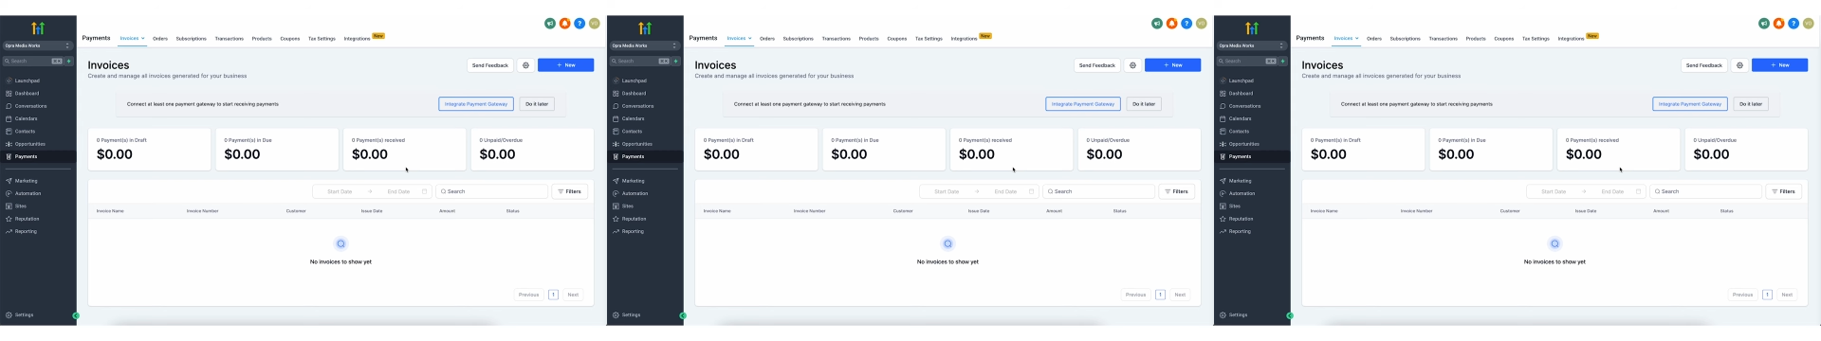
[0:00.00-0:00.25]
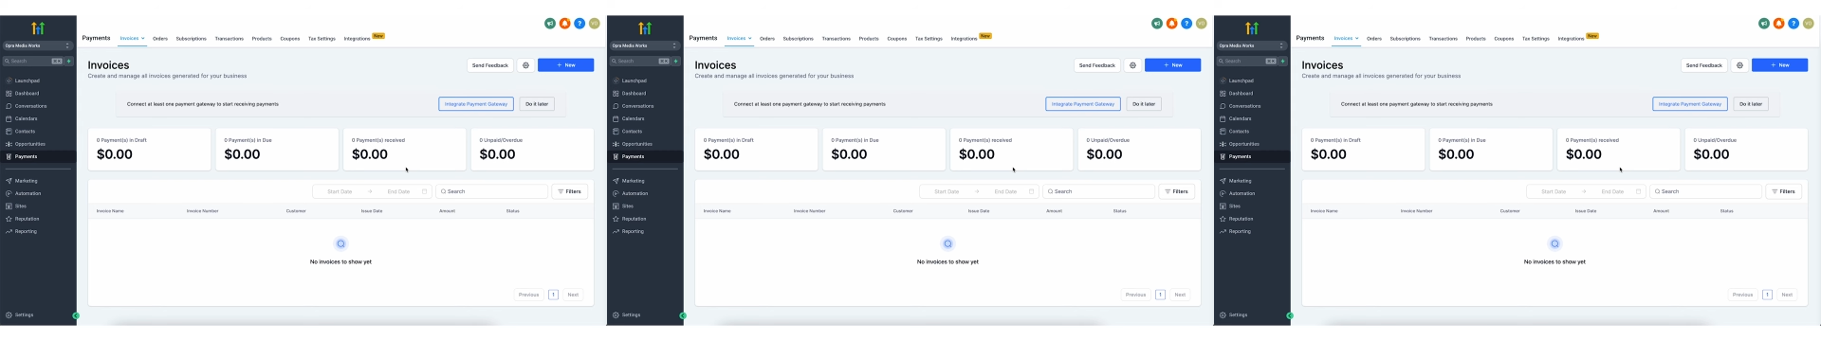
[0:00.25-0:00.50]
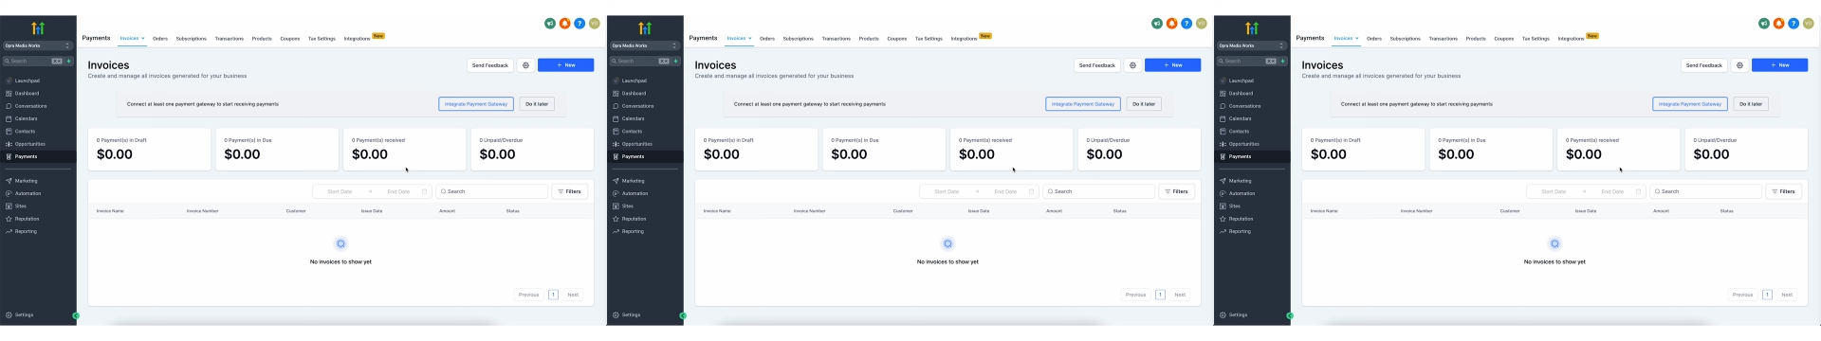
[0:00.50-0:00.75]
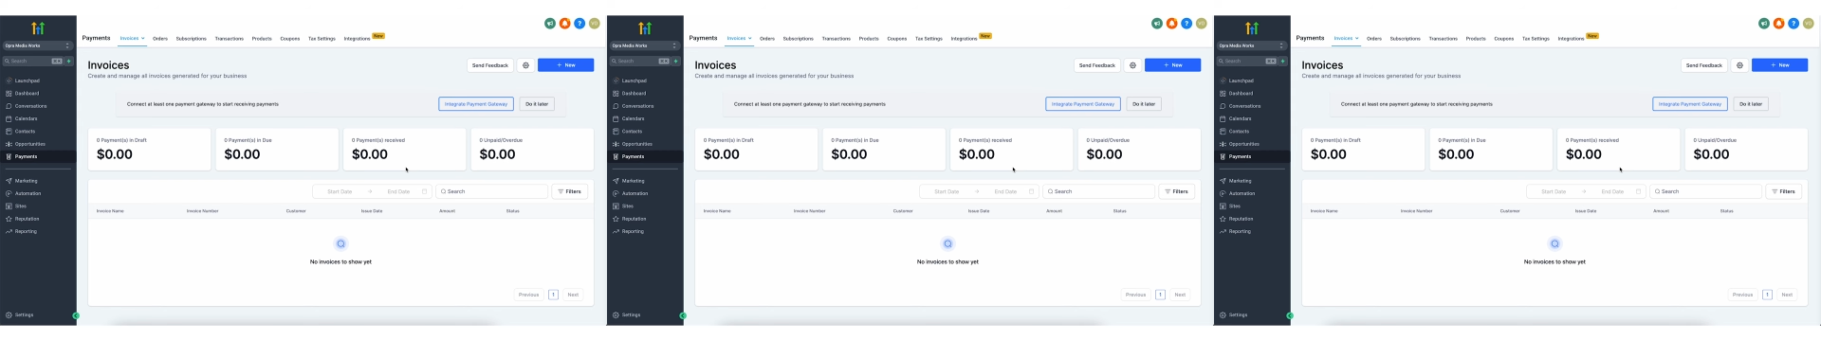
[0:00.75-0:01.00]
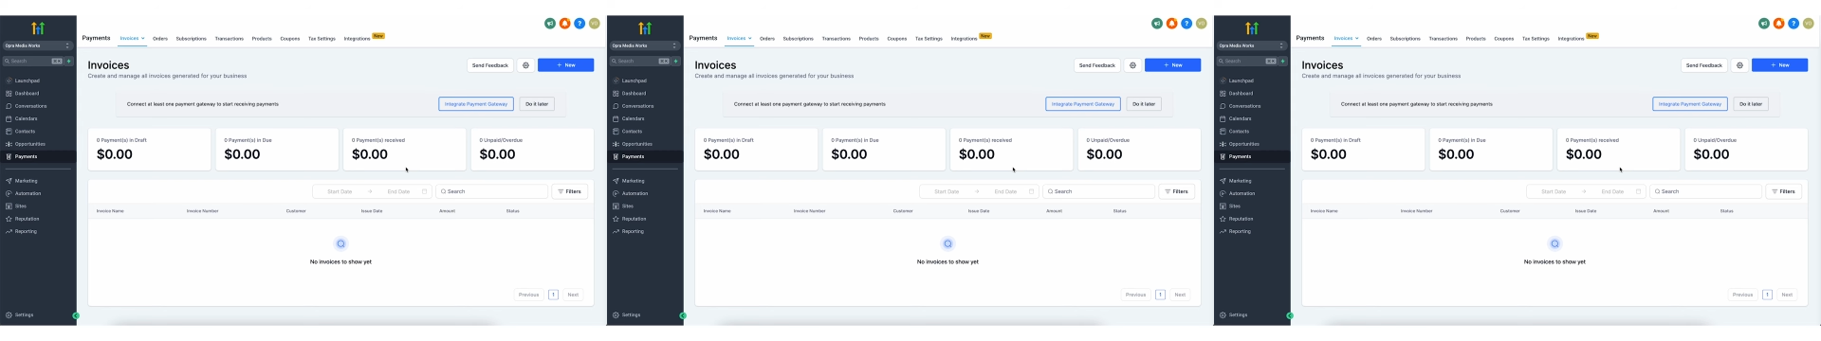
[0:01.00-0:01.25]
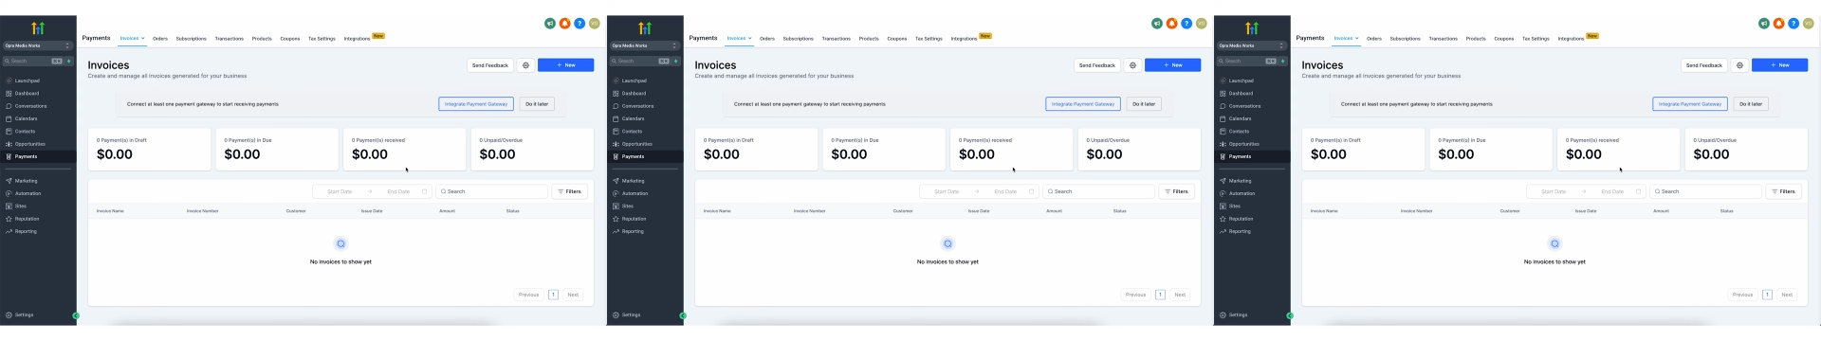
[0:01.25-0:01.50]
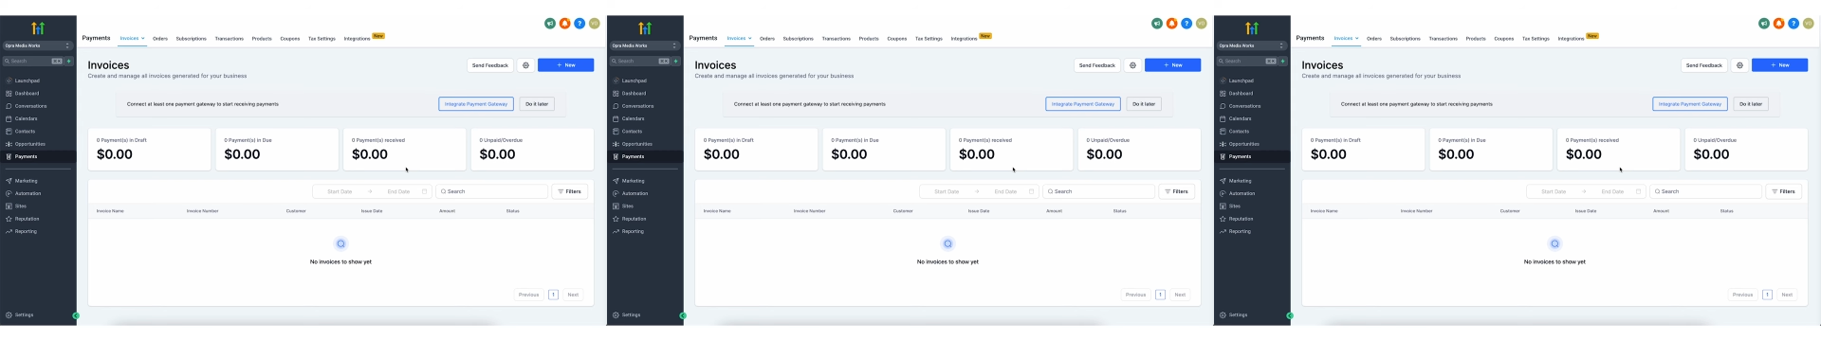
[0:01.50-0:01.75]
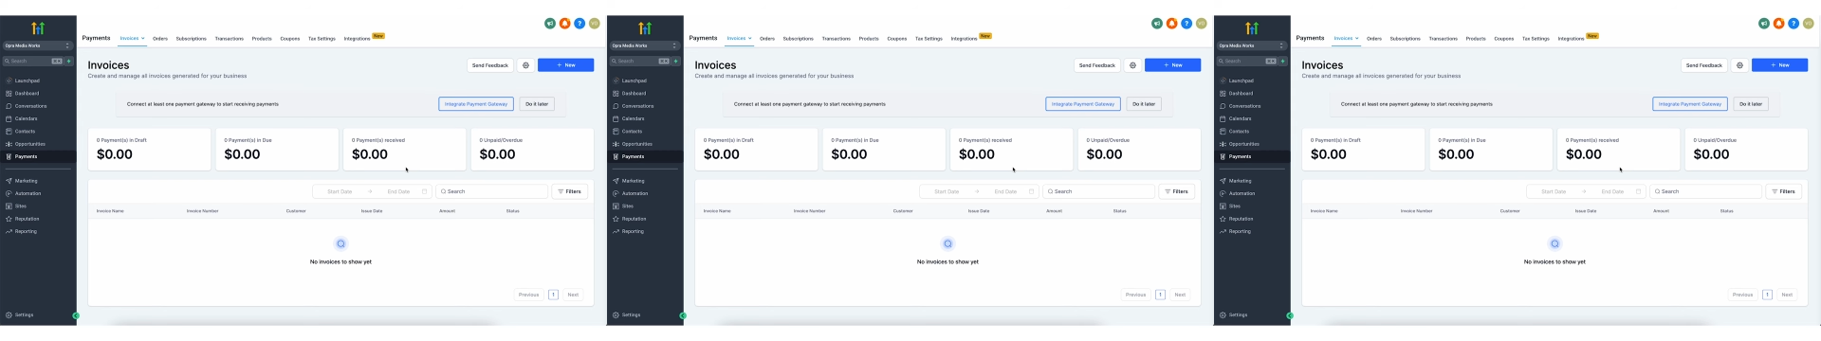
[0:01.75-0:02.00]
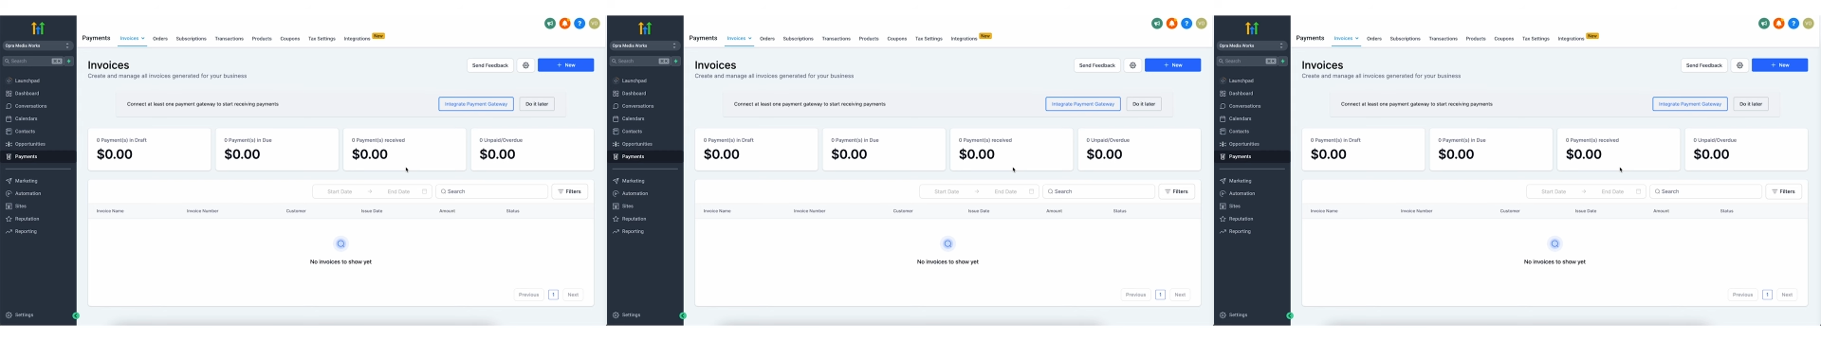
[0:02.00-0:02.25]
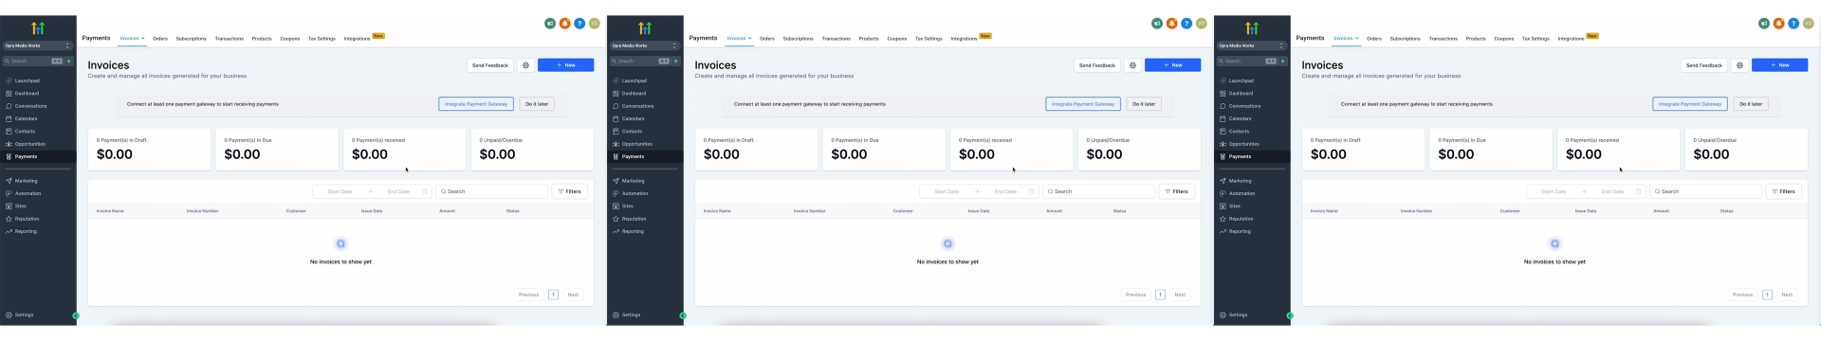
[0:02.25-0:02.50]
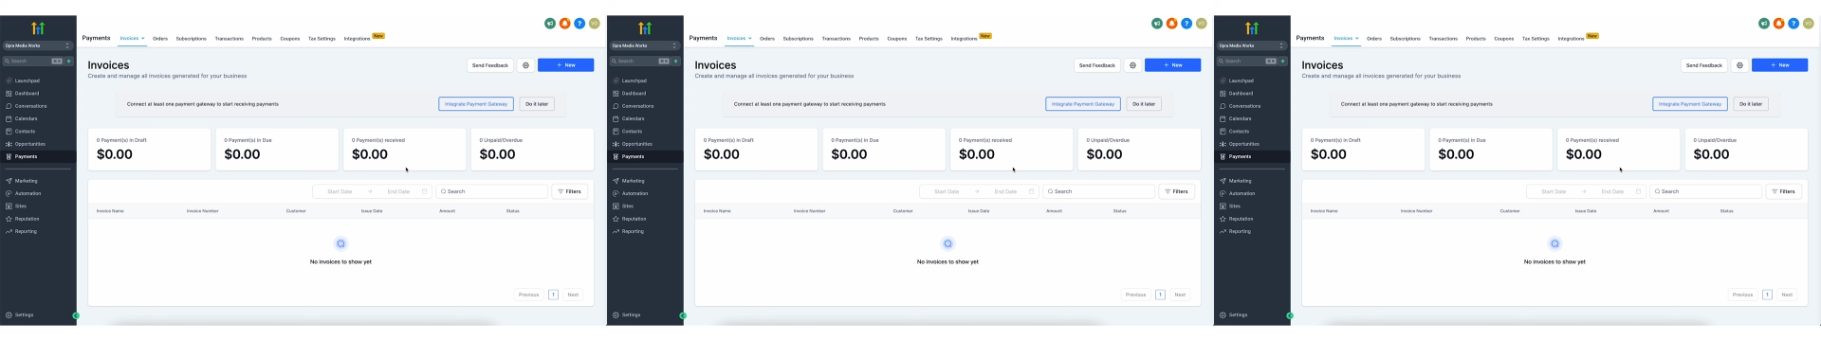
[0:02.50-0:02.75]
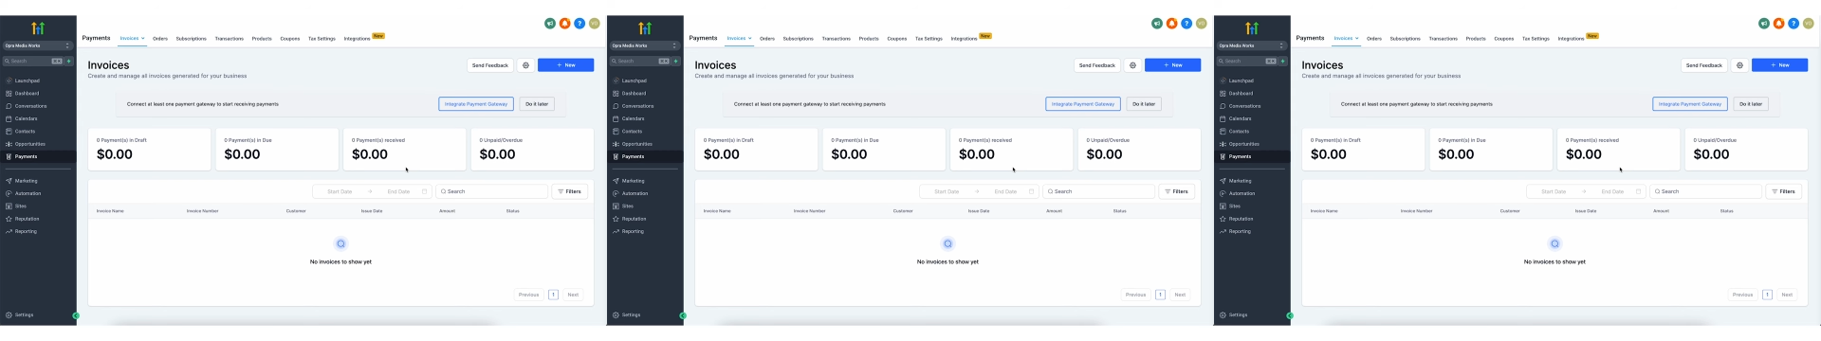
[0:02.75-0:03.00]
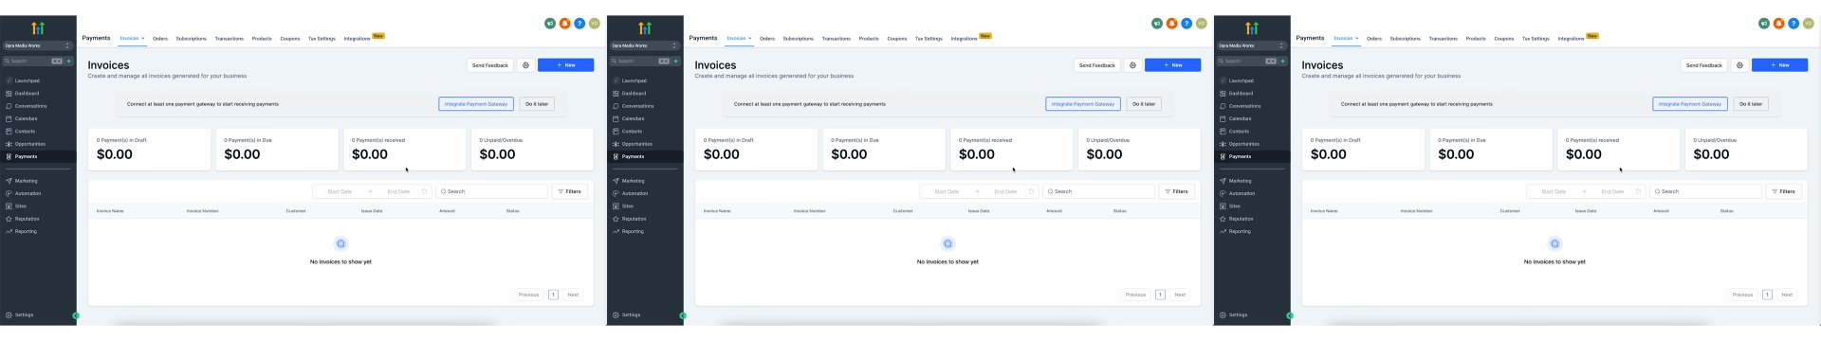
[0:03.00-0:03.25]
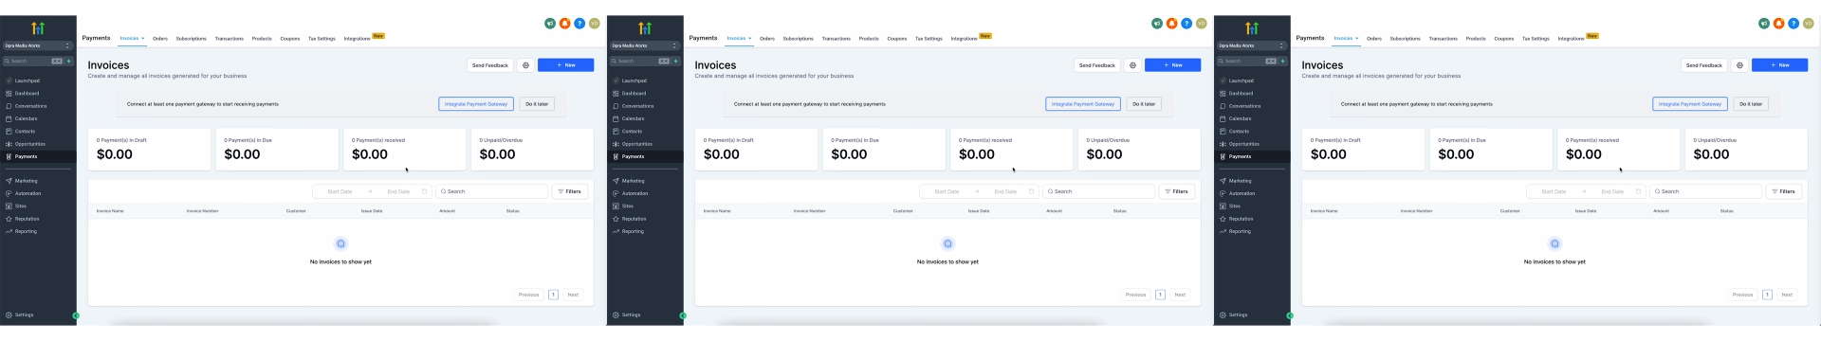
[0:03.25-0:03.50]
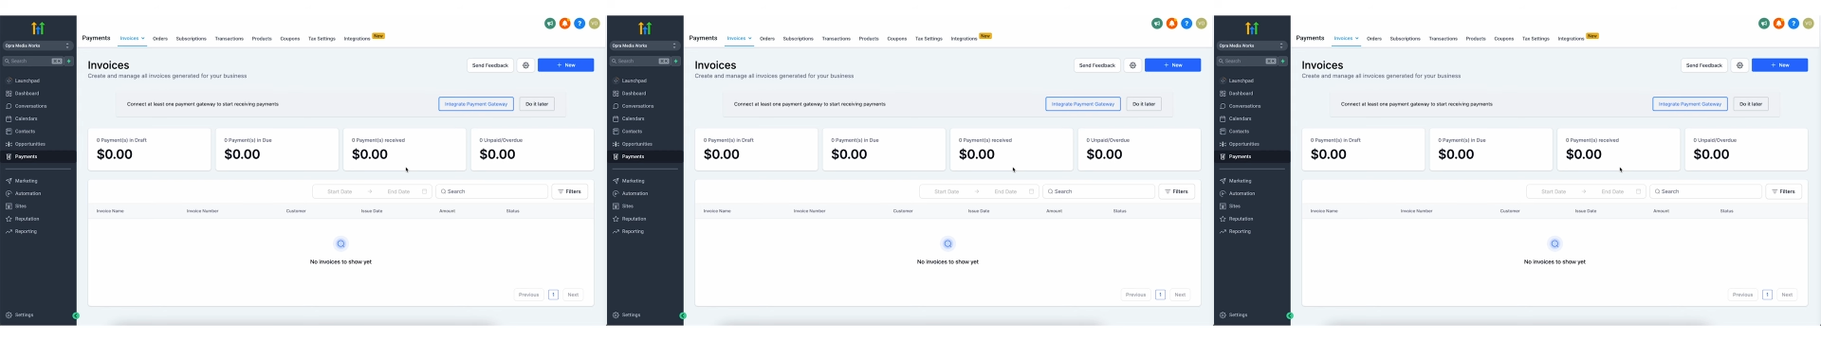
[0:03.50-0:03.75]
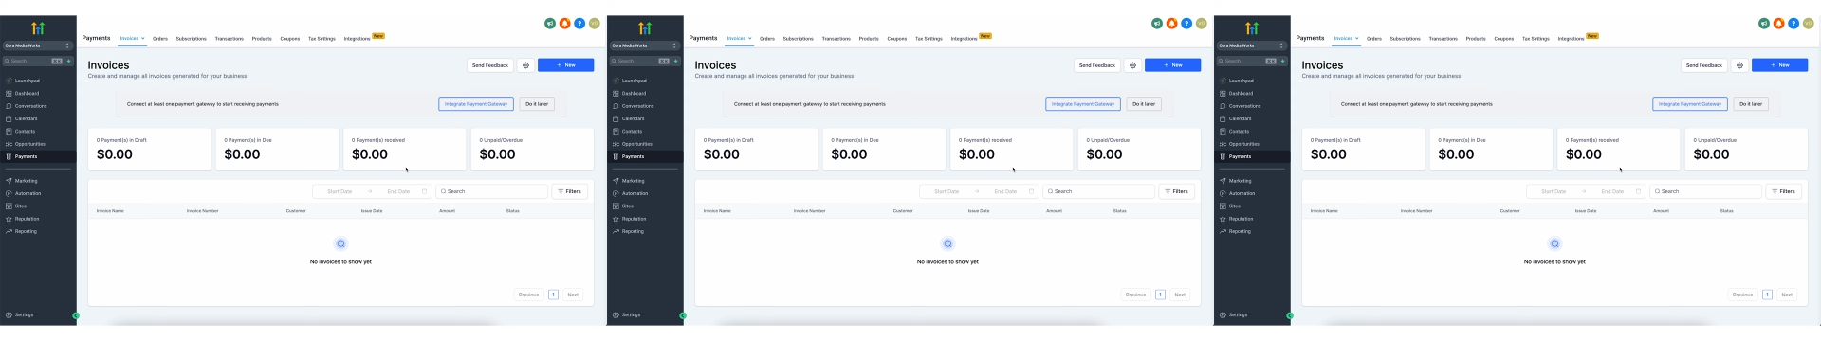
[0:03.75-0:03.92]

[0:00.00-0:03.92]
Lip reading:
[unreadable: no face in view]